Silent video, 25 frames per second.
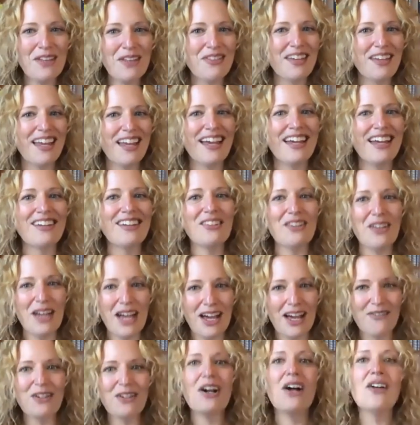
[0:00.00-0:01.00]
at the end you'll
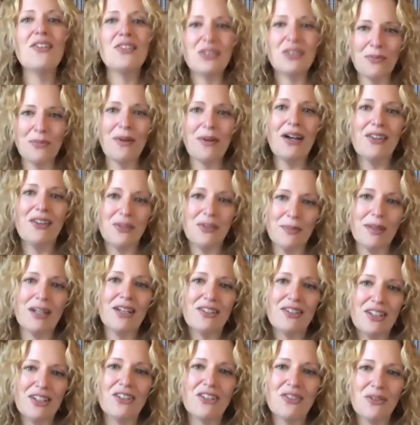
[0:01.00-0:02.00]
have a customized
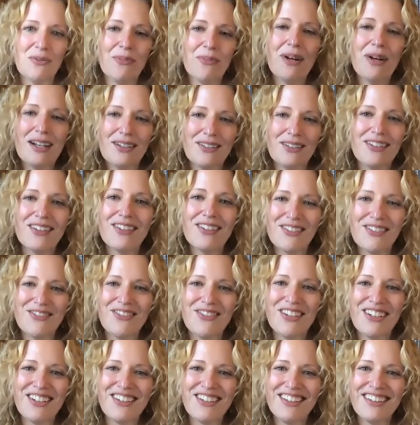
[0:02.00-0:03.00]
meditation practice
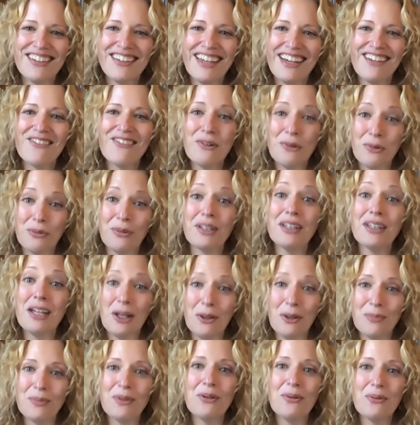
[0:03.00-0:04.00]
for that will really
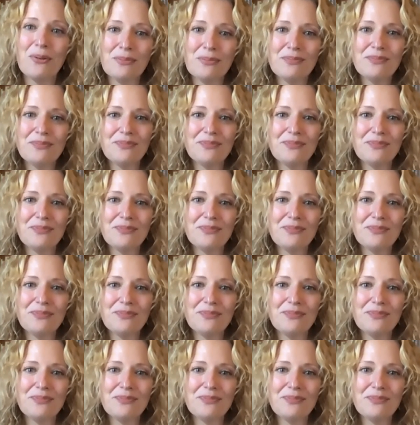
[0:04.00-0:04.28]
help you.